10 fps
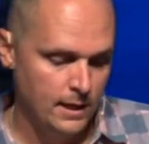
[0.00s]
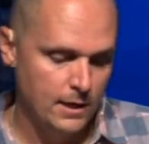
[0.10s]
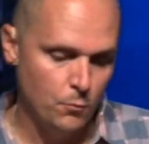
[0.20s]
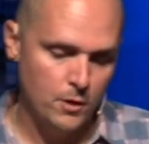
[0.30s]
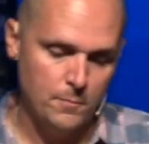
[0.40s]

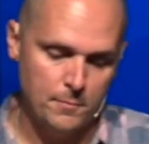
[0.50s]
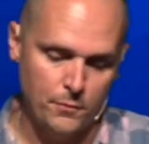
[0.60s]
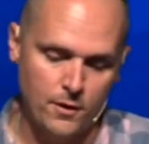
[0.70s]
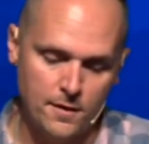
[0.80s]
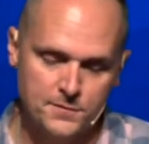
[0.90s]
And one of my
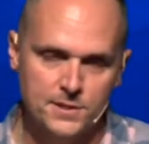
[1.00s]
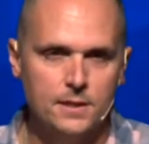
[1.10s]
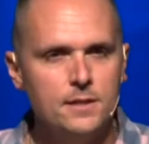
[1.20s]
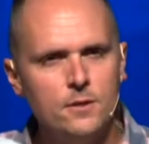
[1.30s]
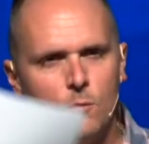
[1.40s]
profs said,
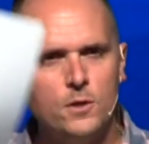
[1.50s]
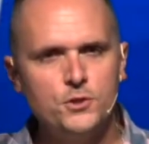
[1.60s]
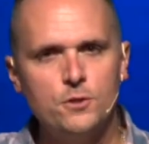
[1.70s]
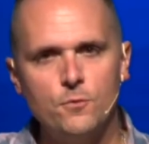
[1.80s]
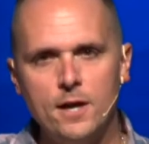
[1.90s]
Neil, I want
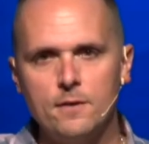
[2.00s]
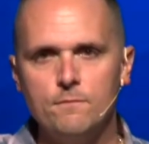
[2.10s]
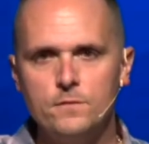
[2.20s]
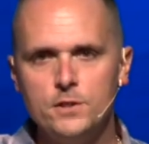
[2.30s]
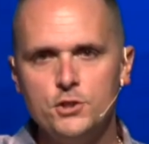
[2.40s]
you to write a
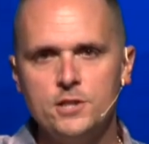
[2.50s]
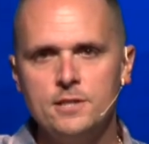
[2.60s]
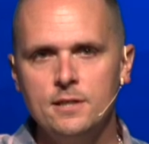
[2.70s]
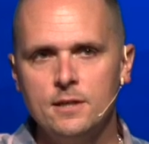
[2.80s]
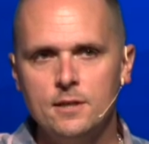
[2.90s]
vision,